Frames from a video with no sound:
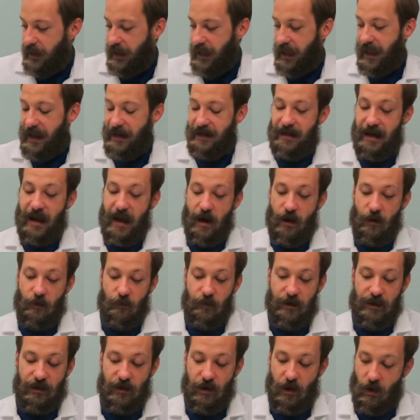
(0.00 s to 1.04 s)
And now
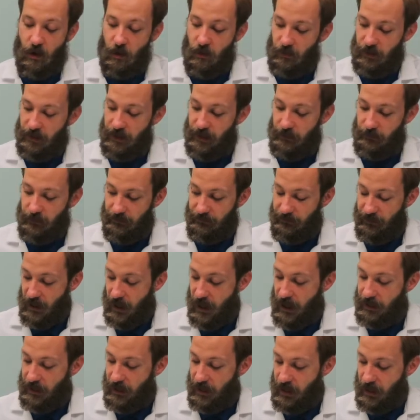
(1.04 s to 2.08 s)
we know that we've
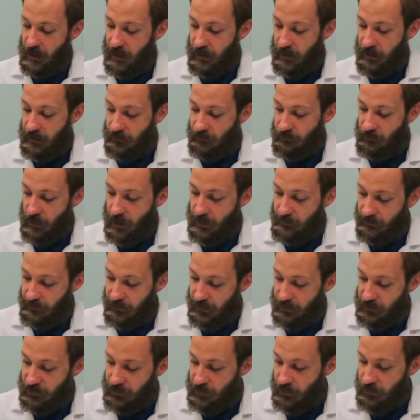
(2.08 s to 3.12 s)
got our drop
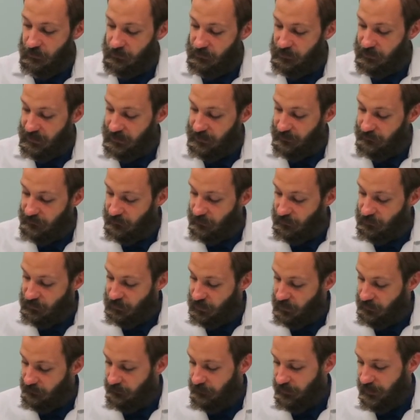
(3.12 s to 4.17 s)
ratios. In the
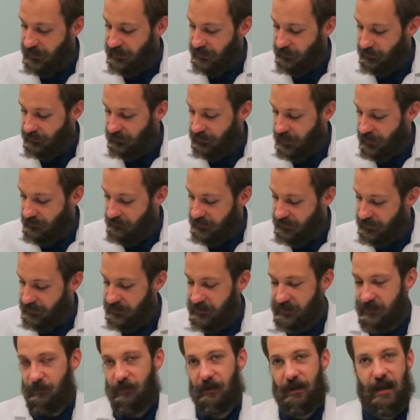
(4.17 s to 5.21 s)
future, if we end up loving
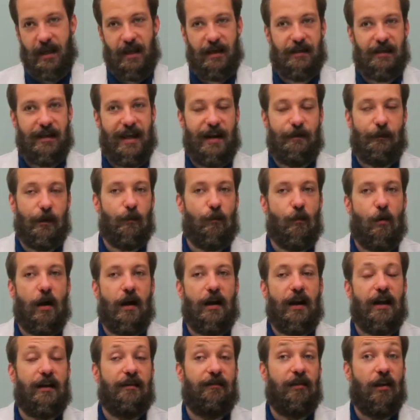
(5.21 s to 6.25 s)
this blend and we
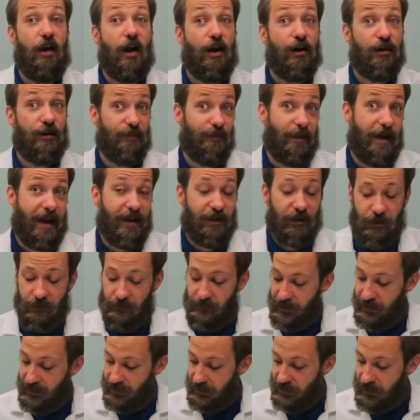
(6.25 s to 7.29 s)
want a large batch
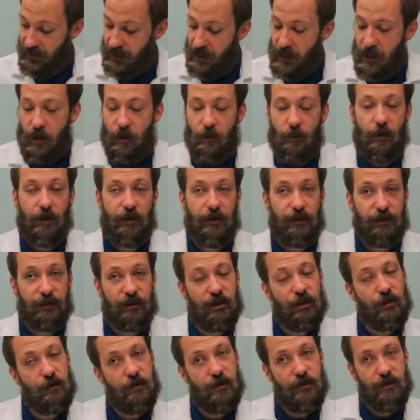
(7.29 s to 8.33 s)
of it, what you'll
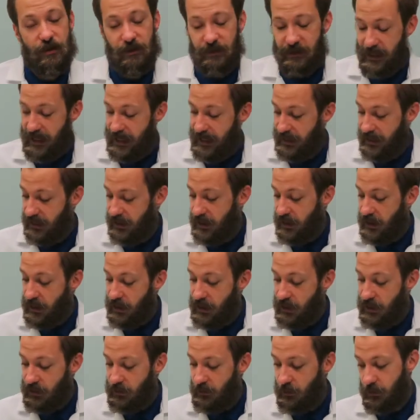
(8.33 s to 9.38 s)
do is you'll take
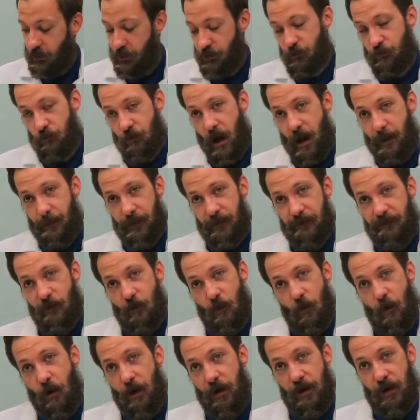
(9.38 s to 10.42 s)
your drop of
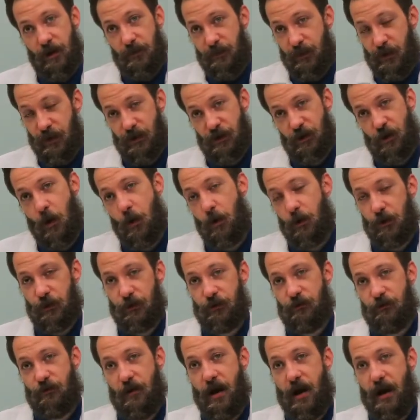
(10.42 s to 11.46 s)
oil per total
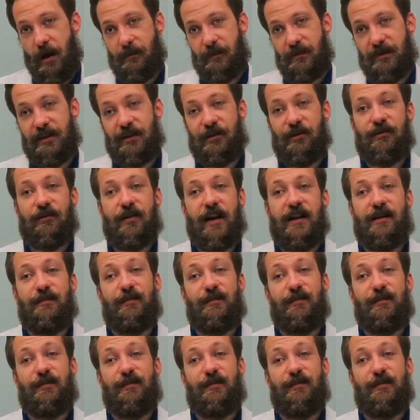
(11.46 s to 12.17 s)
drops and create